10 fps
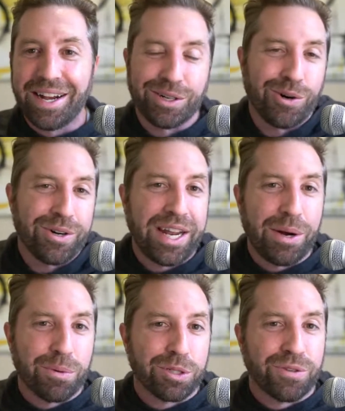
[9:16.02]
Gordon
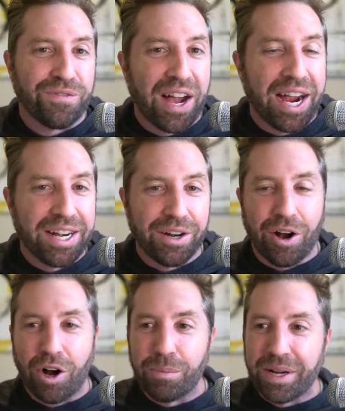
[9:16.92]
Hayward's fine and
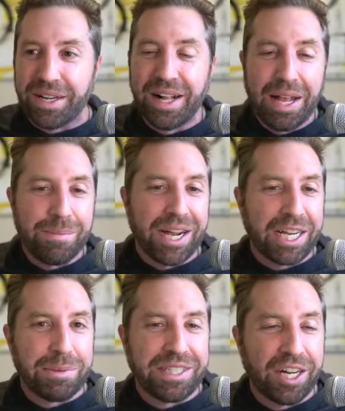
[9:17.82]
all, but I'm not
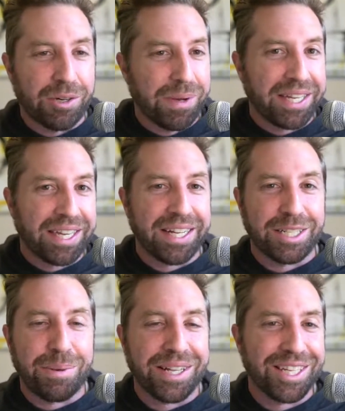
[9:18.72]
going to be telling my kids
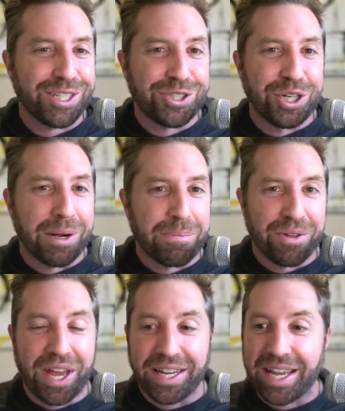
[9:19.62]
about this jumper
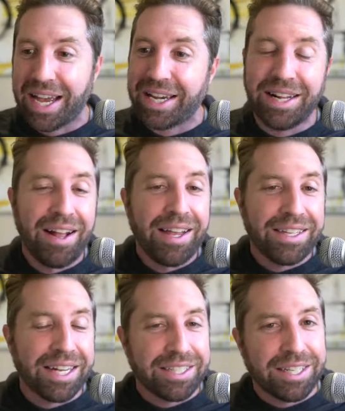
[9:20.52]
that he had.
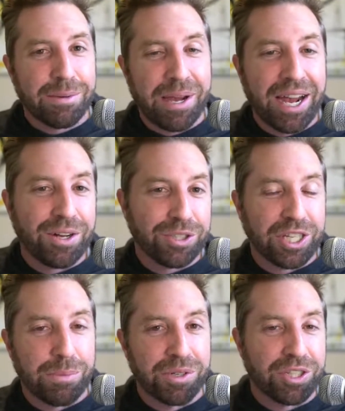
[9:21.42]
Yet somehow
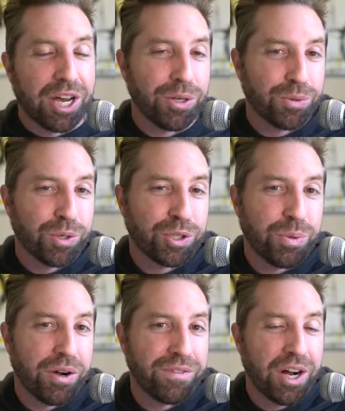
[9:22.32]
someone thought it was worth
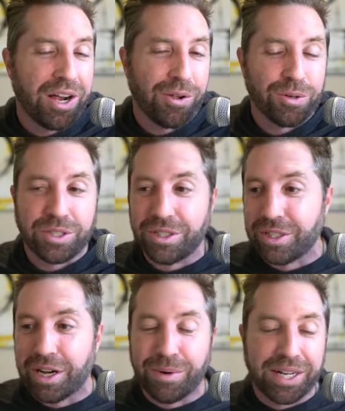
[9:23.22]
$12. And you
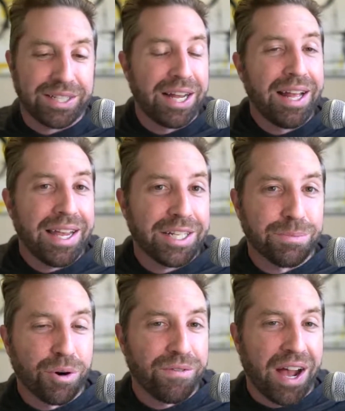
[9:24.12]
know what? It's
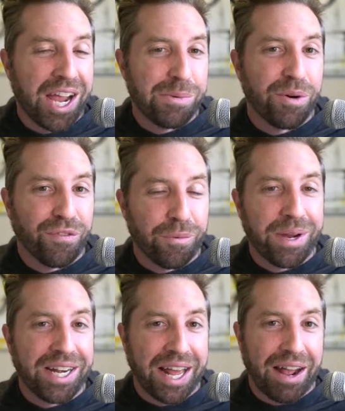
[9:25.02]
more valuable for
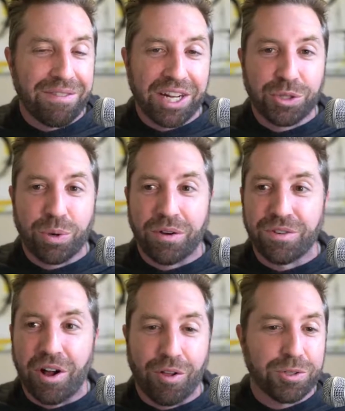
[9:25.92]
me to have that
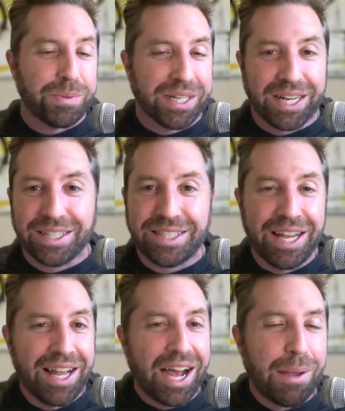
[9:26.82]
$12 because
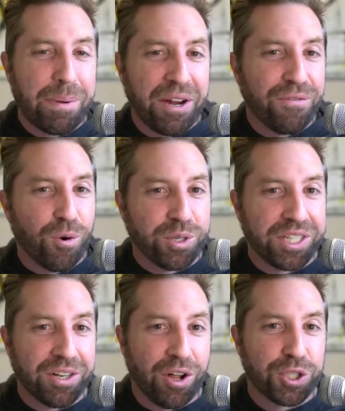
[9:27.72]
I paid
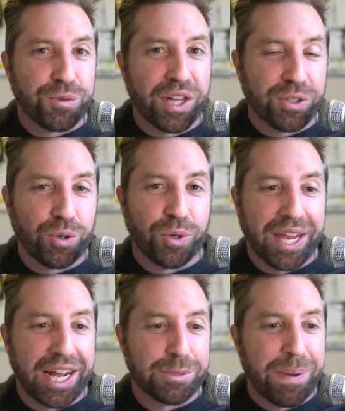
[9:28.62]
$14 for that Cool
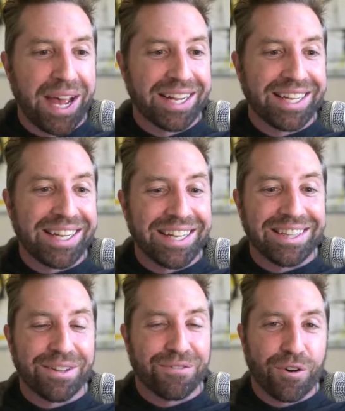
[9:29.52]
Cats pack
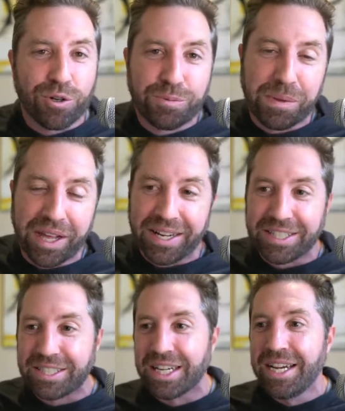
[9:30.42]
in the first place.